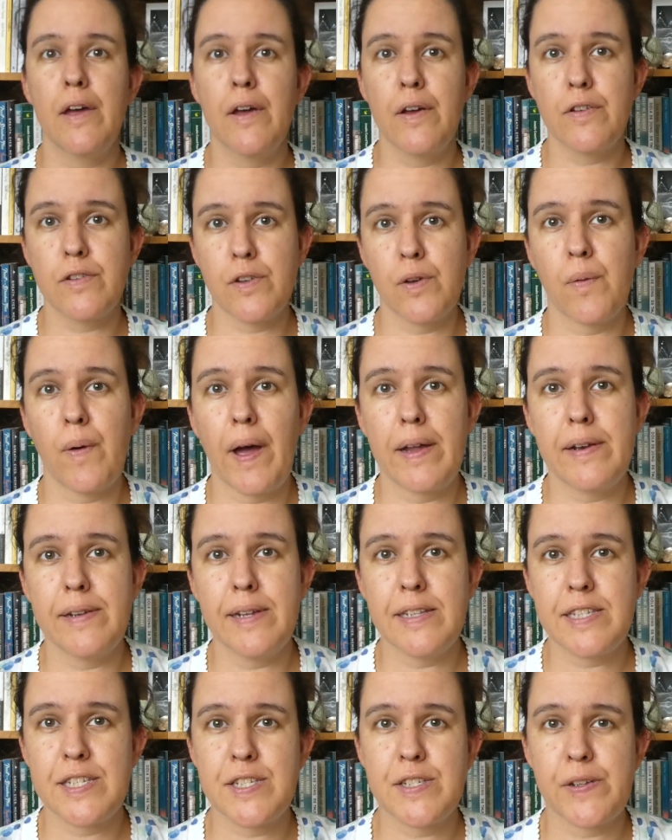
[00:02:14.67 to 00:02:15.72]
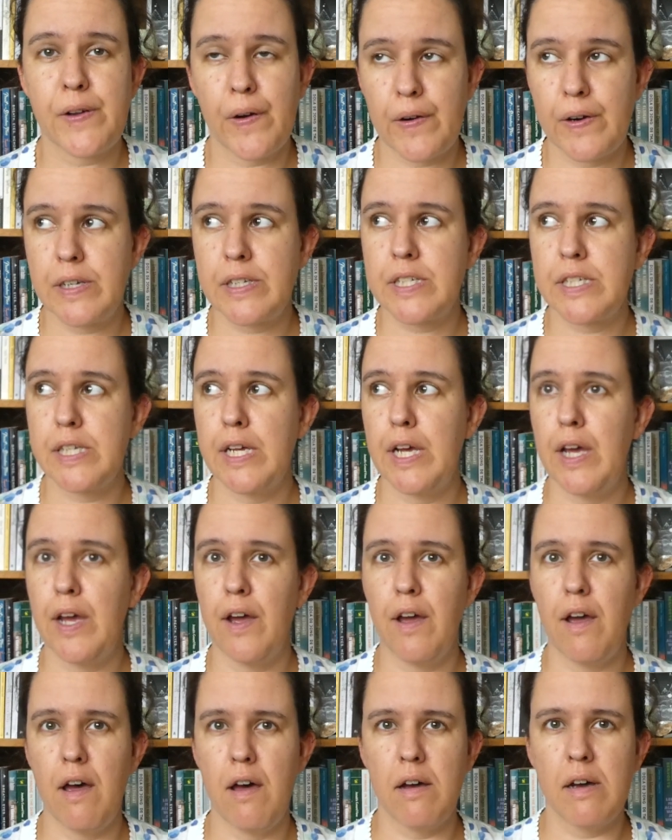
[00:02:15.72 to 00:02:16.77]
So I did start
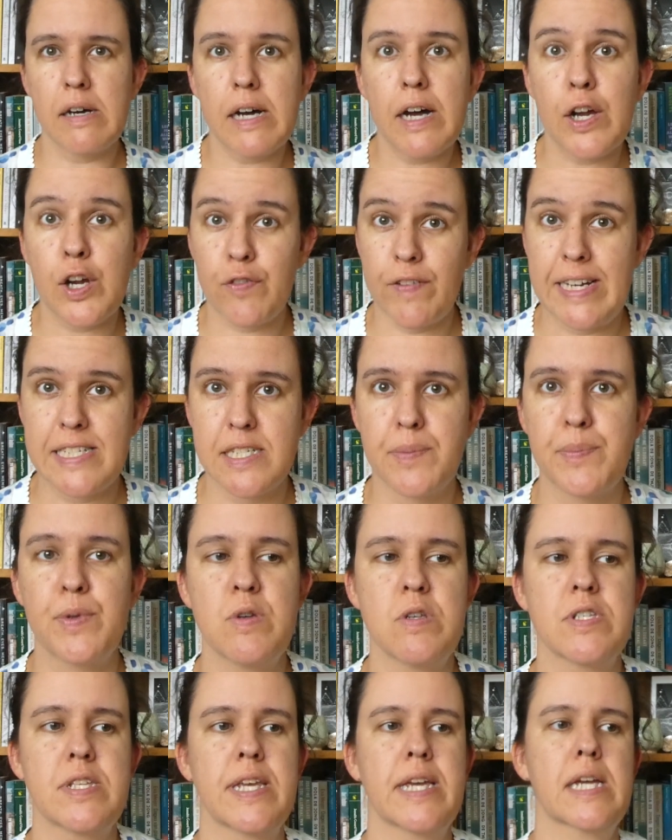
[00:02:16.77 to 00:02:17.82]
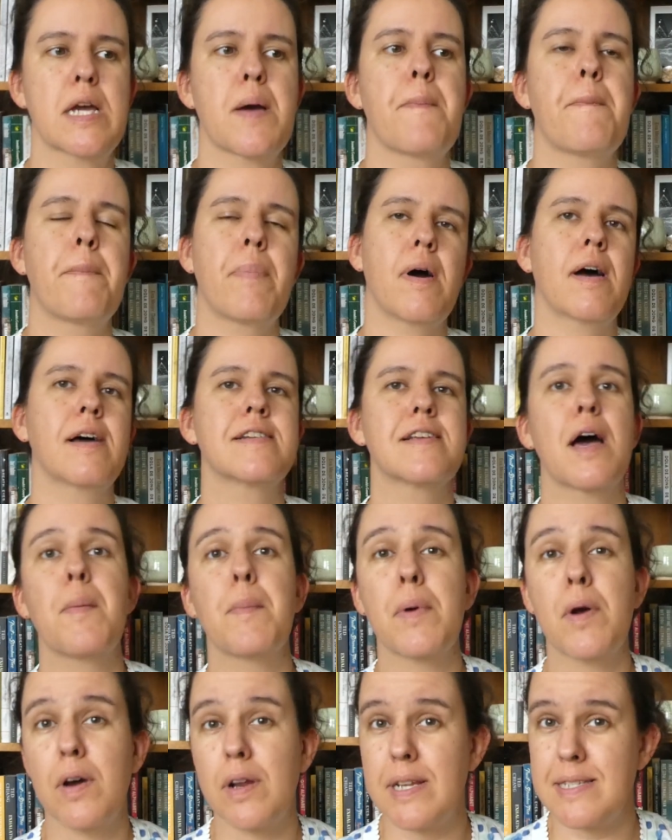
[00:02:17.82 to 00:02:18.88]
a Garréta music, but
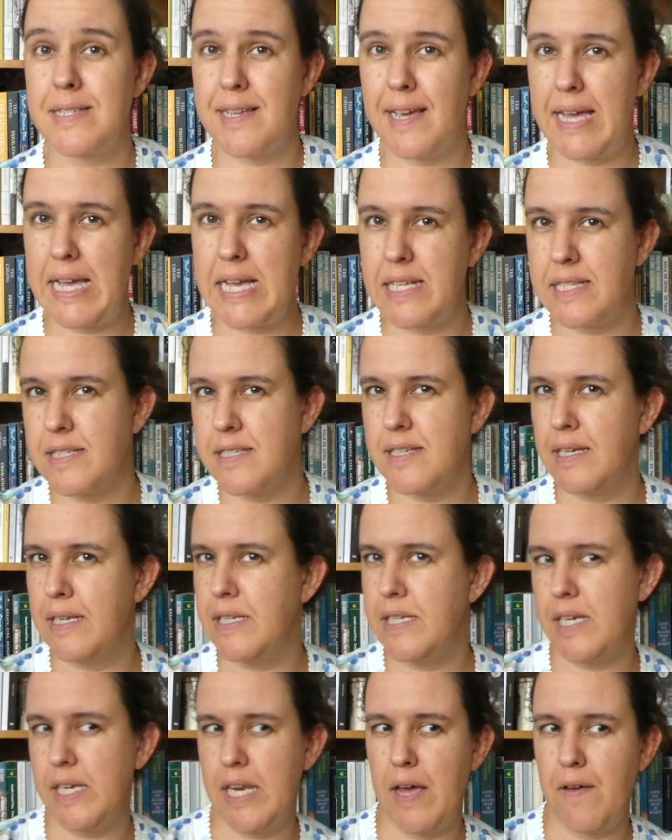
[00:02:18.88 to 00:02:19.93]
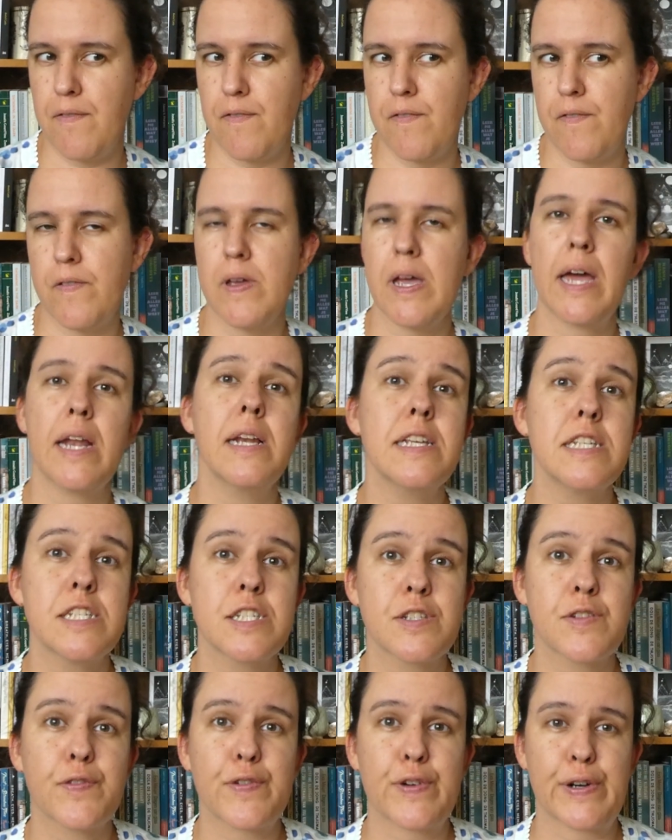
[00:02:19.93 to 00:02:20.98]
I'm gonna say it's a DNF. At
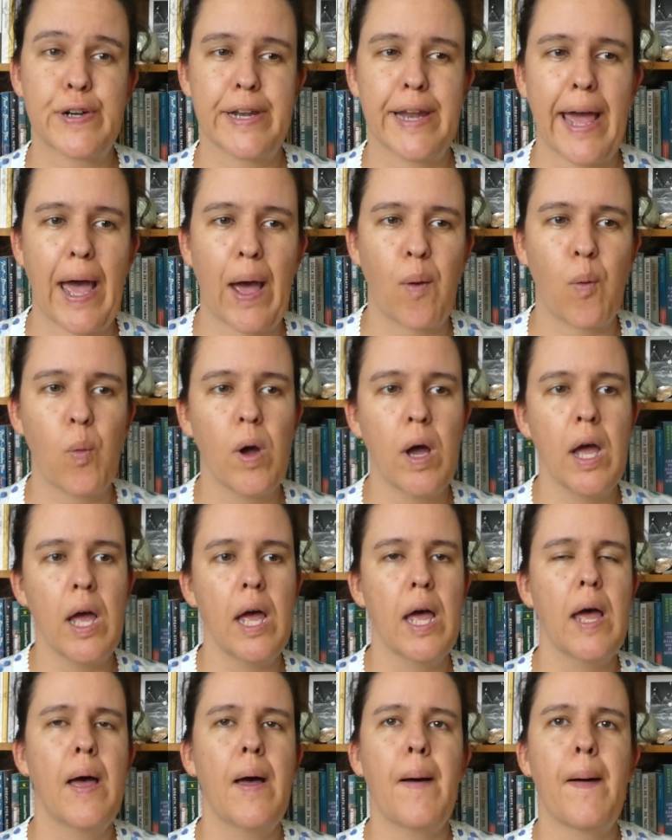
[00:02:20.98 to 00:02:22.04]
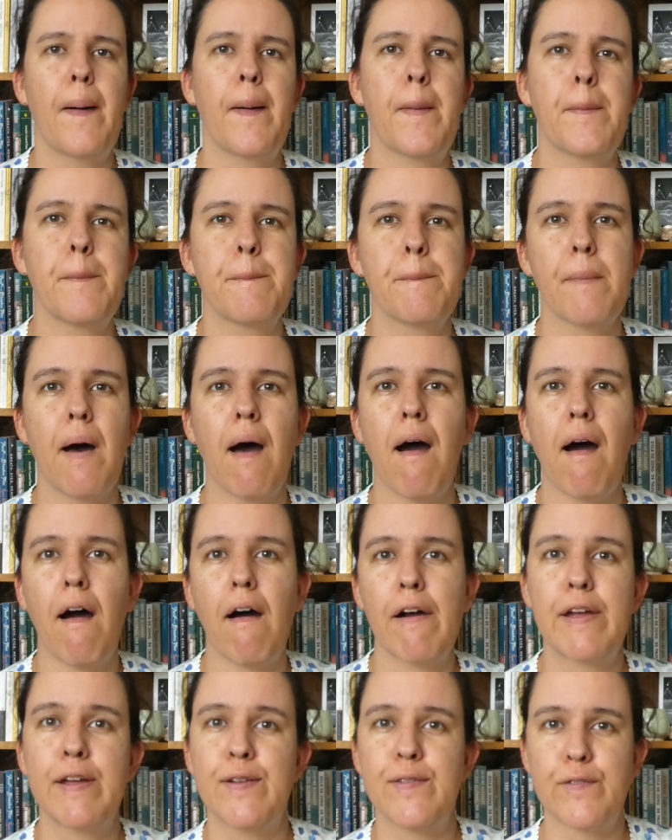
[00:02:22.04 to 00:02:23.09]
least for now.
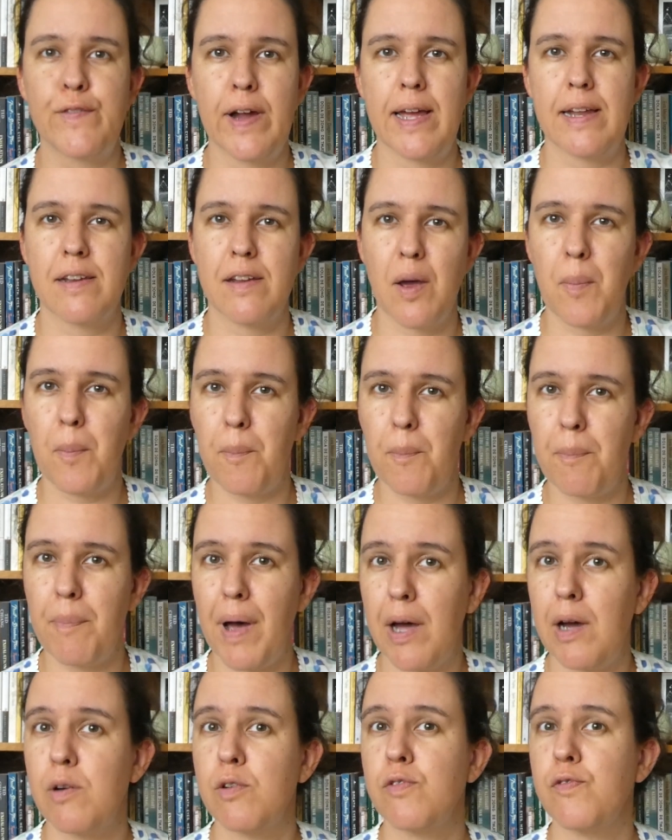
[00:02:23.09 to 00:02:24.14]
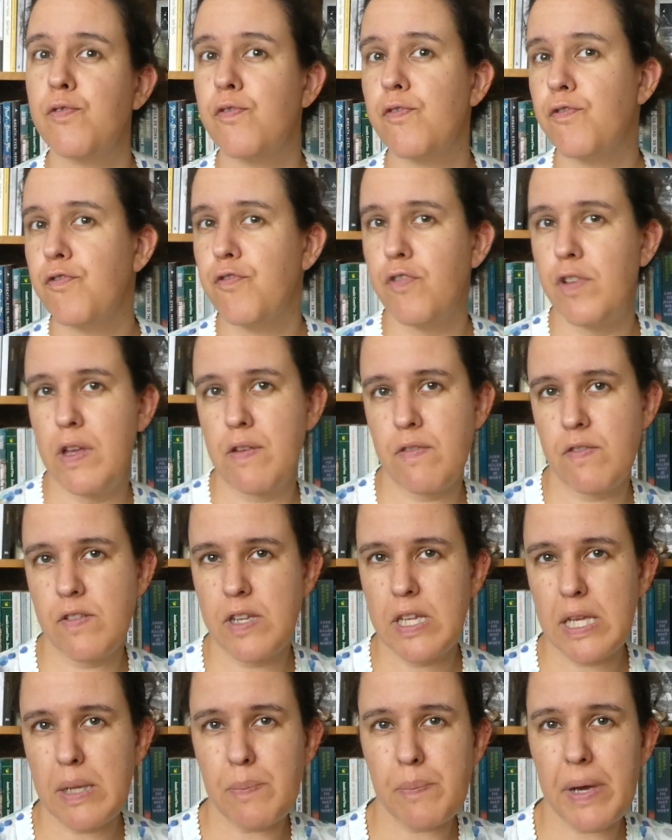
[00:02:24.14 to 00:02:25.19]
I read about
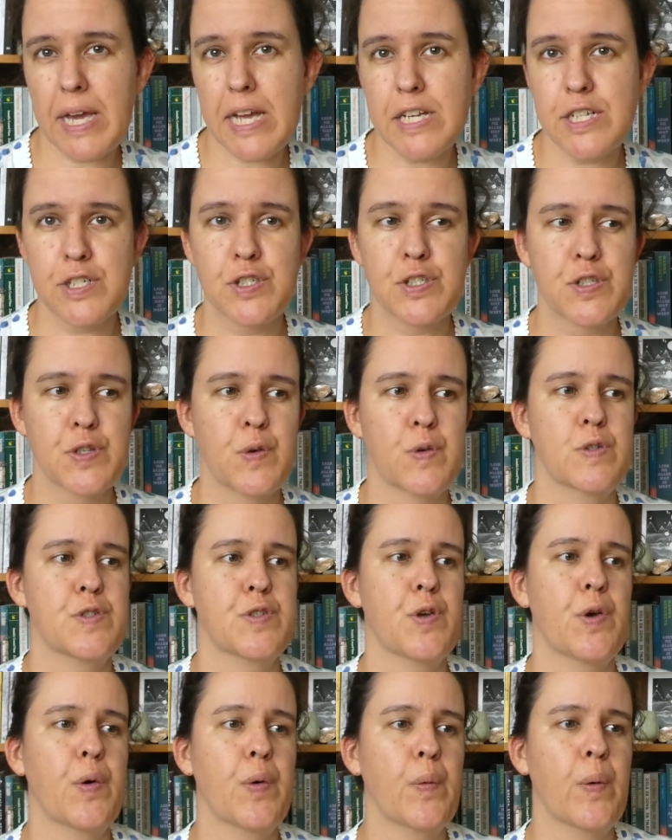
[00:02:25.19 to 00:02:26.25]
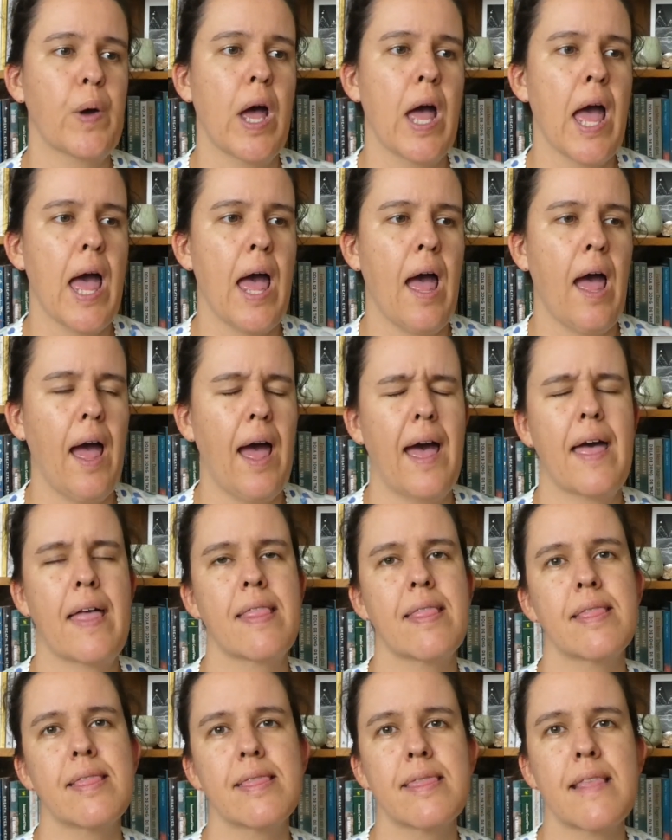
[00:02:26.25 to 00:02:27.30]
15 pages or so,
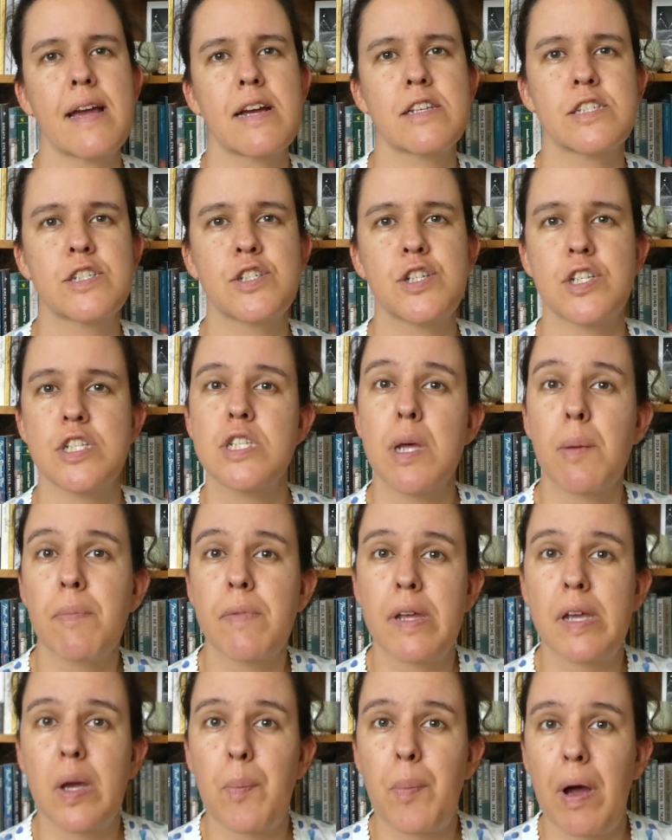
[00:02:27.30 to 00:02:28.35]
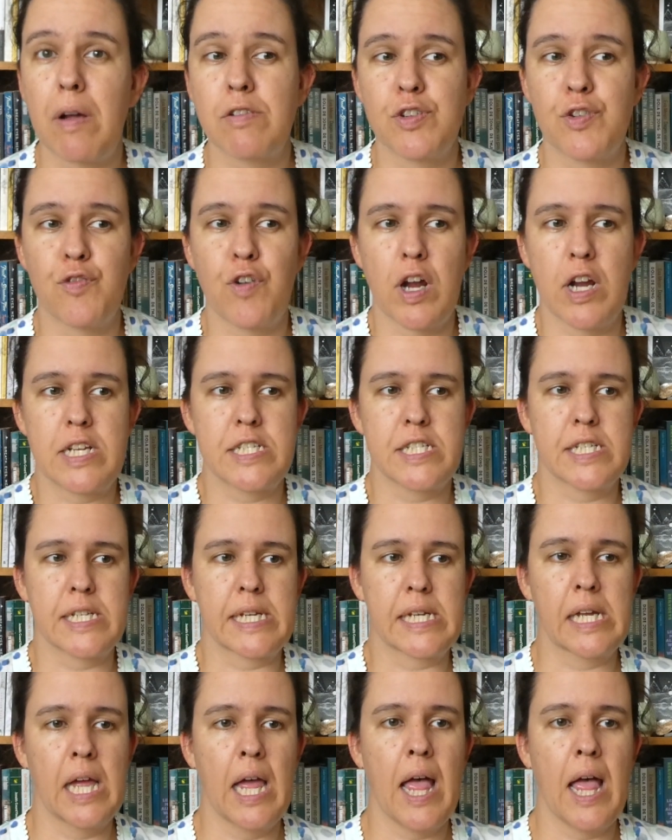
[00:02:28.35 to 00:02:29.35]
and there's just something about the writing